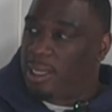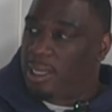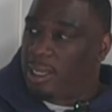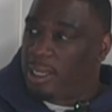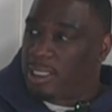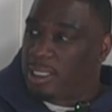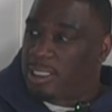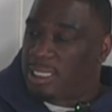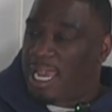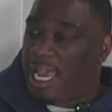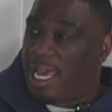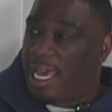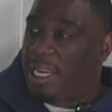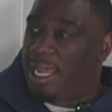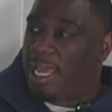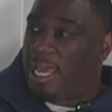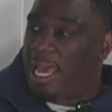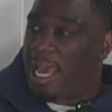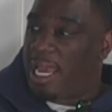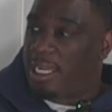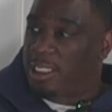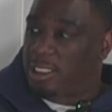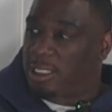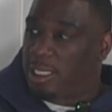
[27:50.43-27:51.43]
Because they had
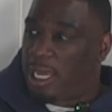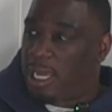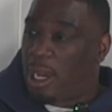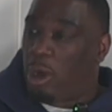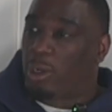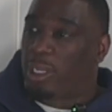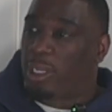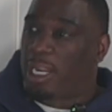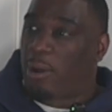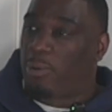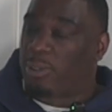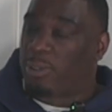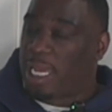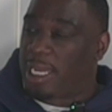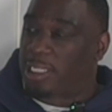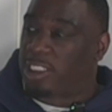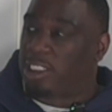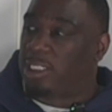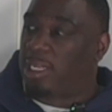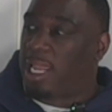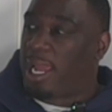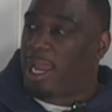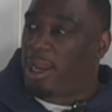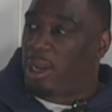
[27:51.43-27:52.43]
that was
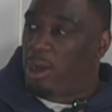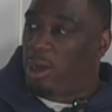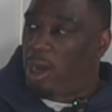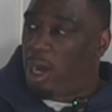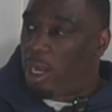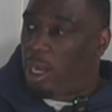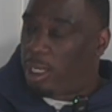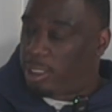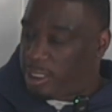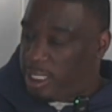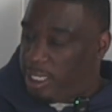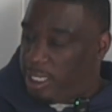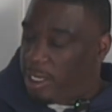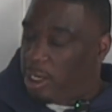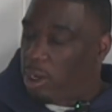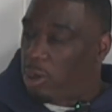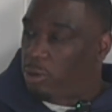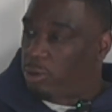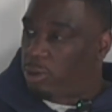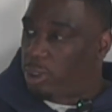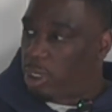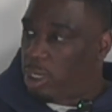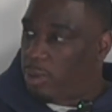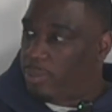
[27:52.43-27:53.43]
actually like authentic
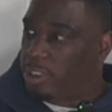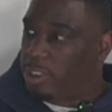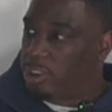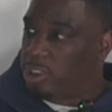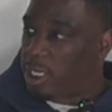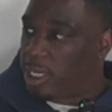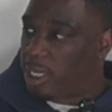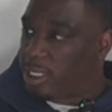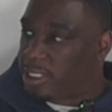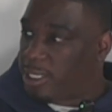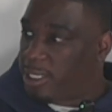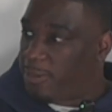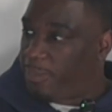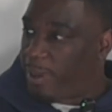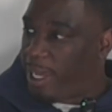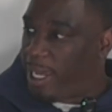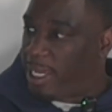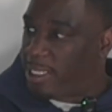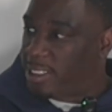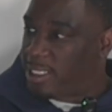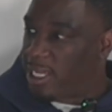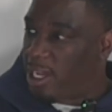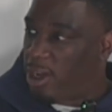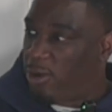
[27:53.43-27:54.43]
Oklahoma jersey,
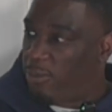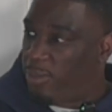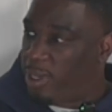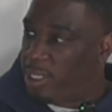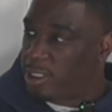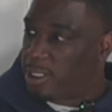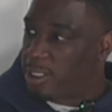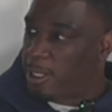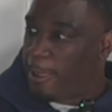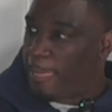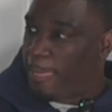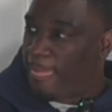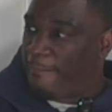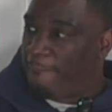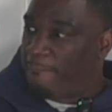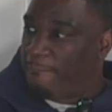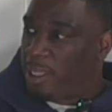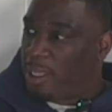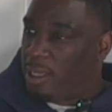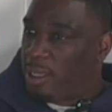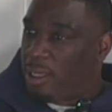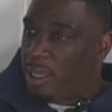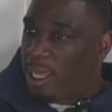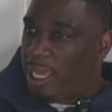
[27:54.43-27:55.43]
pants, helmets. Yeah.